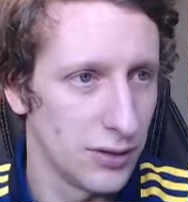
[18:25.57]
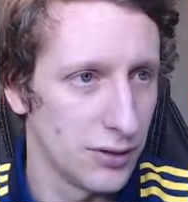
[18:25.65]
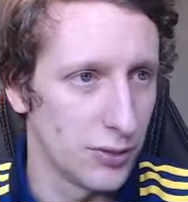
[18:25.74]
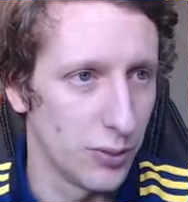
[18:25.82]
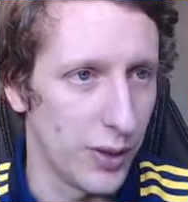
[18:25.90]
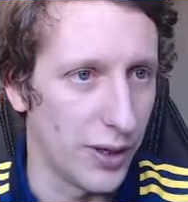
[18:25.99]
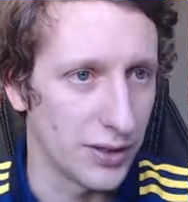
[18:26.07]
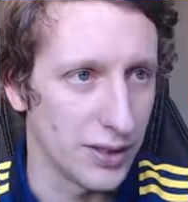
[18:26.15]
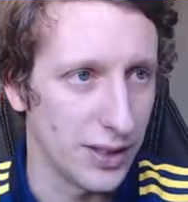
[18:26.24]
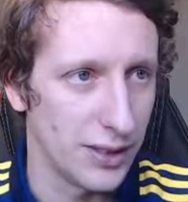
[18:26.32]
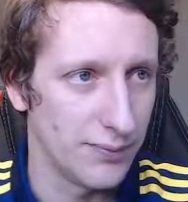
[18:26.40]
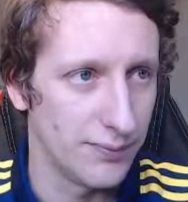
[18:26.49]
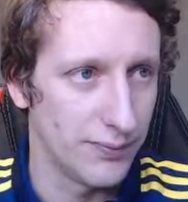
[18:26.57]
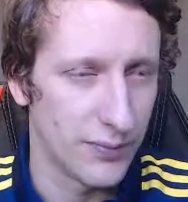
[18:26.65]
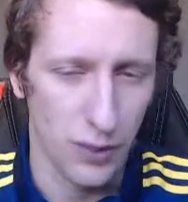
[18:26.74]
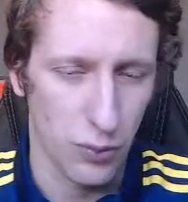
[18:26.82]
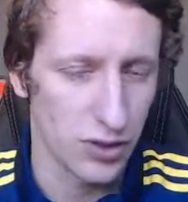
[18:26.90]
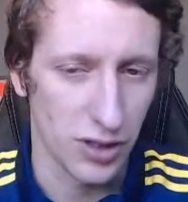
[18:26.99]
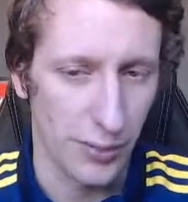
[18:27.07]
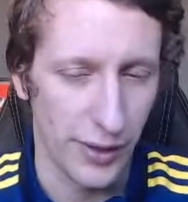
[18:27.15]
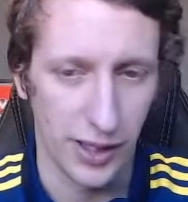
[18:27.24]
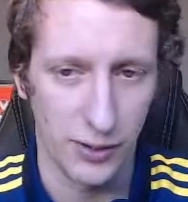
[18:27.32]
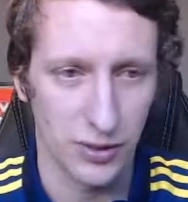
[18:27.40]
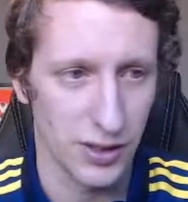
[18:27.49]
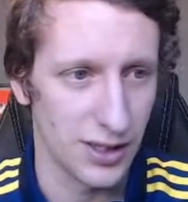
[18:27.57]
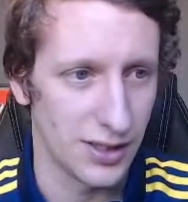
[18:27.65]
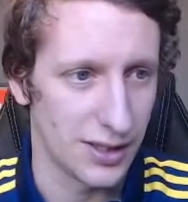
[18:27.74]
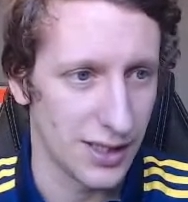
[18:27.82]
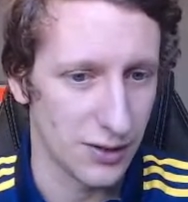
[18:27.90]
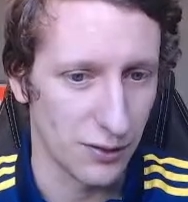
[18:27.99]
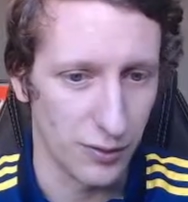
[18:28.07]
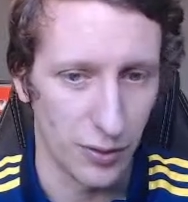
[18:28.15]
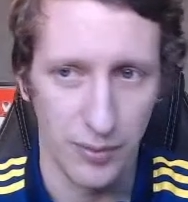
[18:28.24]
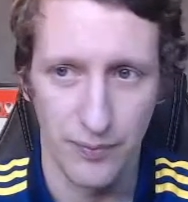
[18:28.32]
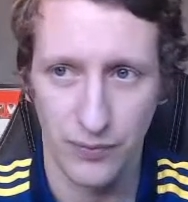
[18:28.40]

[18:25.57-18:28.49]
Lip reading: No penalty. It wasn't a penalty. It was a decent tackle from him.